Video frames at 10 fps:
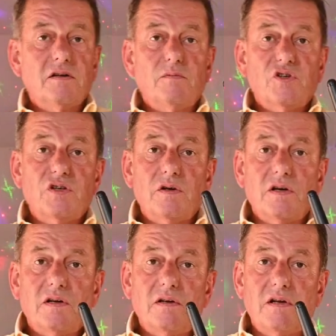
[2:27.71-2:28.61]
which you
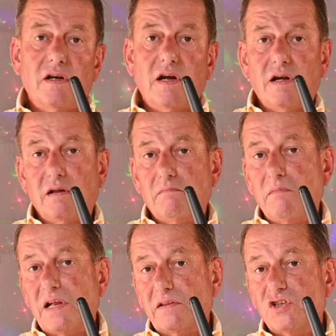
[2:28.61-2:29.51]
can
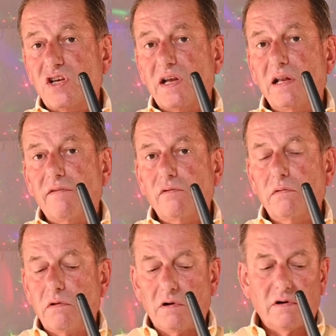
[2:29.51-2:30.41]
make the chair
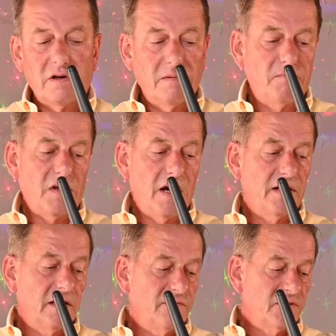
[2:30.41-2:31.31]
level on an
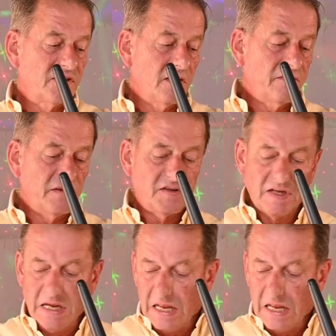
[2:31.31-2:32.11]
uneven surface.